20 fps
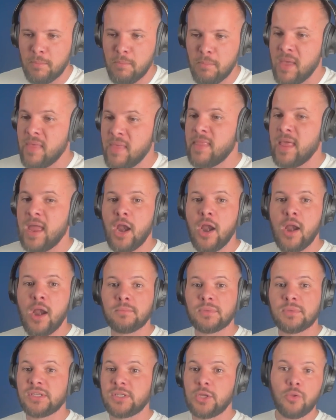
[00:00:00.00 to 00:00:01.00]
been there.
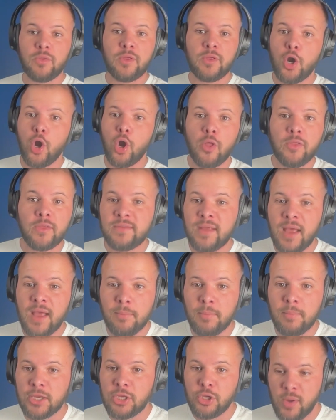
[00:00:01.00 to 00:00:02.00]
I'm still there all the
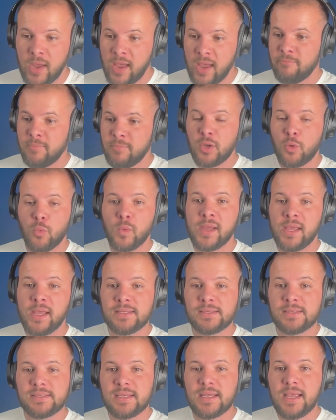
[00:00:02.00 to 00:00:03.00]
time. Like you have big
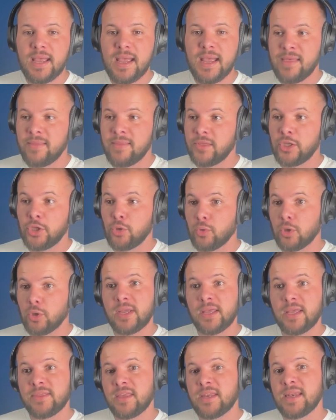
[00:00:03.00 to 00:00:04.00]
wins, and then you
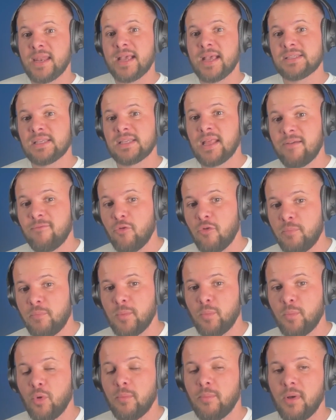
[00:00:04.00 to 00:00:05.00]
look at the next level of
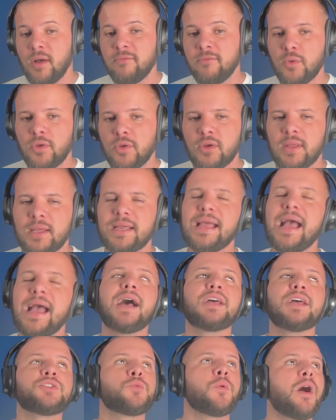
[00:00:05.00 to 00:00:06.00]
people above you and you're like,
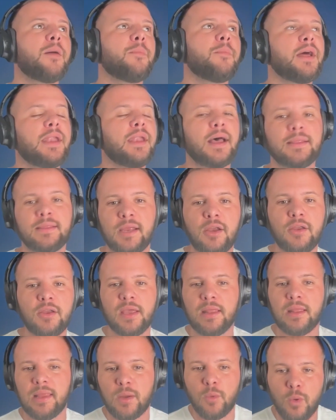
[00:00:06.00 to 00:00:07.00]
gosh, why am I not there
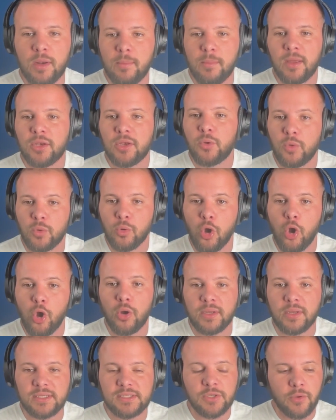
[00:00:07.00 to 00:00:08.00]
yet? Like, what am I doing
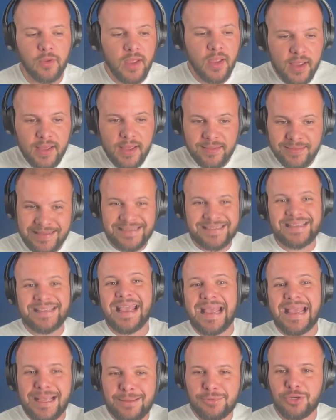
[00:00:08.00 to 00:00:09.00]
wrong? And so these
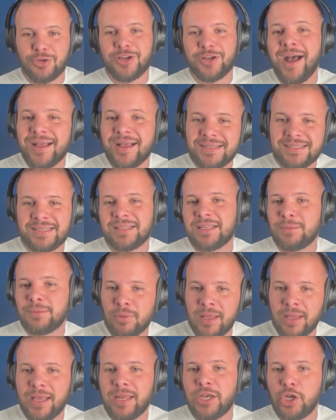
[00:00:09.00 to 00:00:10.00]
games are constantly
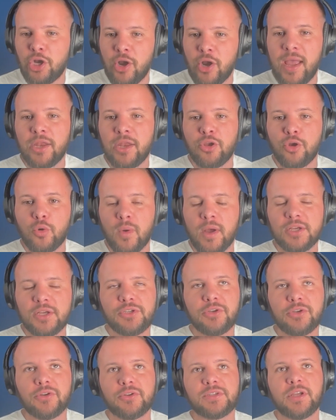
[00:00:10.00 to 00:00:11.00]
playing in your head. You're
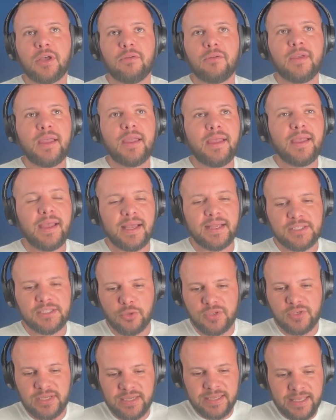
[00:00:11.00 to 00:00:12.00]
questioning yourself. And so
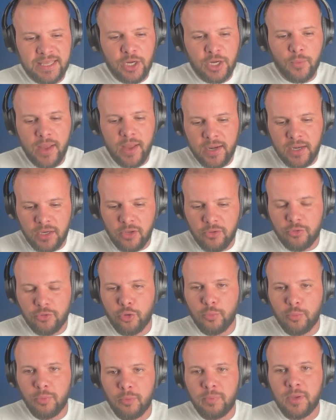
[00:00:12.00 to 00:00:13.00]
to get around another
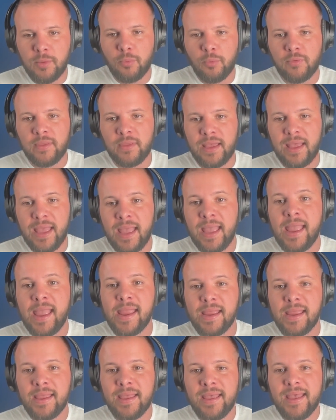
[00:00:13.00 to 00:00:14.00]
group of people that
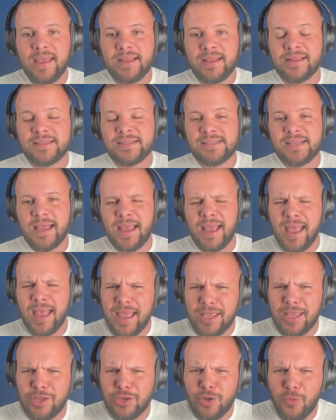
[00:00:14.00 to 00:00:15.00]
A can say, hey,
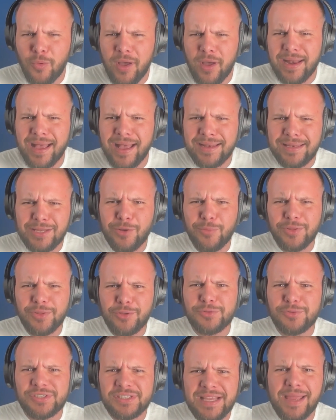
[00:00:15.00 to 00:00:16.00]
you know what? I did with
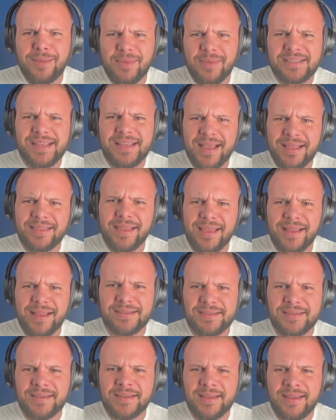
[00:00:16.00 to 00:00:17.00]
those same exact
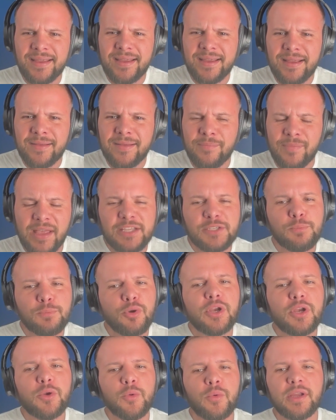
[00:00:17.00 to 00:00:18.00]
things. That's
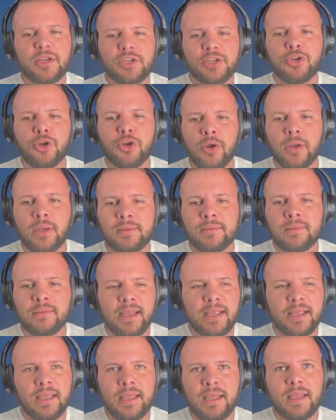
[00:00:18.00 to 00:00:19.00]
pretty reassuring.
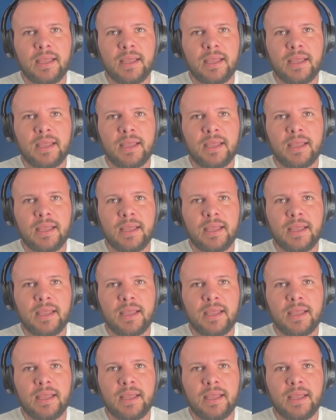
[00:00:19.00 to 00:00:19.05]
Like,